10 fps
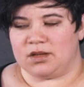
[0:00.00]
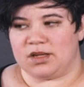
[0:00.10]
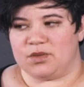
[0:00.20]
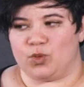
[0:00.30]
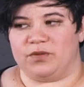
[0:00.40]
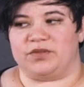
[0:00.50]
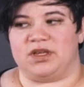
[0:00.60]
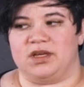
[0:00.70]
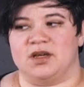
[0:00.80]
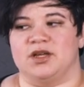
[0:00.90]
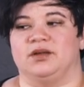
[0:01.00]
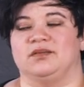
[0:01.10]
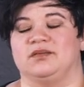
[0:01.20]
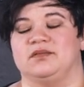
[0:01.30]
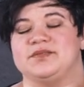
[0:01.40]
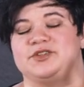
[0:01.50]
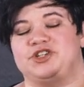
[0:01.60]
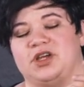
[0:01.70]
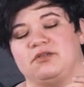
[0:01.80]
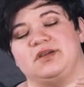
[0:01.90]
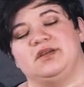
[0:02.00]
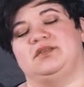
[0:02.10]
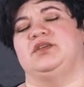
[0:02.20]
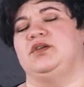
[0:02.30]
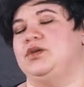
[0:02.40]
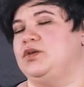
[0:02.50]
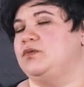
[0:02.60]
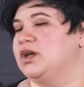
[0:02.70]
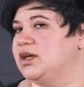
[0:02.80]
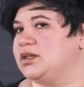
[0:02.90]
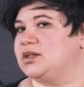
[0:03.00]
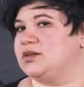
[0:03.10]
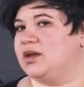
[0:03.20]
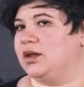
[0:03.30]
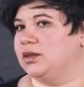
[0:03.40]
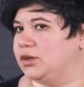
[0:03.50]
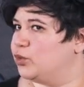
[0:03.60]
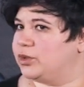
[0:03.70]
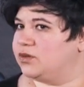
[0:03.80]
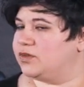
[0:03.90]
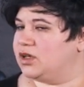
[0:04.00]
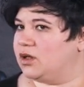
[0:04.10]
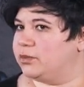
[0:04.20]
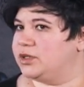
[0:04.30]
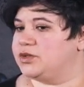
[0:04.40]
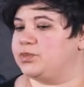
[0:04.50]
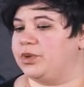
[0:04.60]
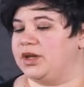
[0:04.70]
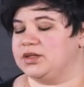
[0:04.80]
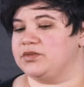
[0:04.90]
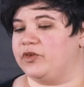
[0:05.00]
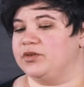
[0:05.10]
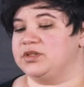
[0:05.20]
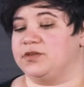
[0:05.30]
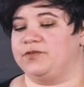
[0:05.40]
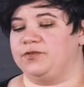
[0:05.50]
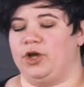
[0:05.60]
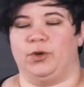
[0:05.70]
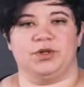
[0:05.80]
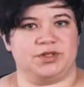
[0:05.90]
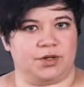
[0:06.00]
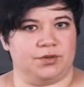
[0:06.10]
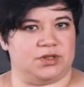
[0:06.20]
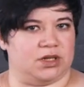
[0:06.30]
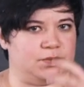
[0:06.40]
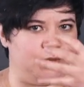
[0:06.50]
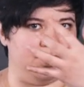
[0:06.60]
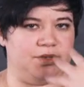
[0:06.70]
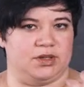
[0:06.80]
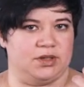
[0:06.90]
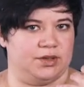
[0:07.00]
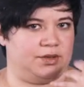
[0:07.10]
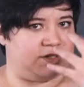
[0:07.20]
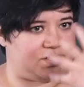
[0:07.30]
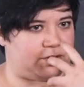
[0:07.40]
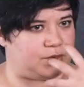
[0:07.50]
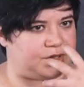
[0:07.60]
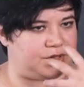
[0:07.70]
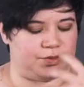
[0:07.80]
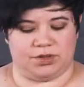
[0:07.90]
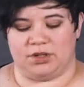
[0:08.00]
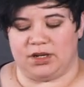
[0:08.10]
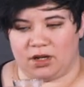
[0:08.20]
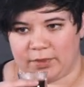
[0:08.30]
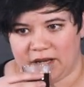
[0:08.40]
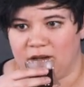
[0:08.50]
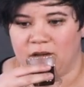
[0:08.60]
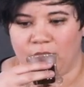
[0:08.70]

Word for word: getting more of the cherry and the nougat and a little bit of the almond, but as far as the fragrance goes, that's where the, the citrus notes are hitting me.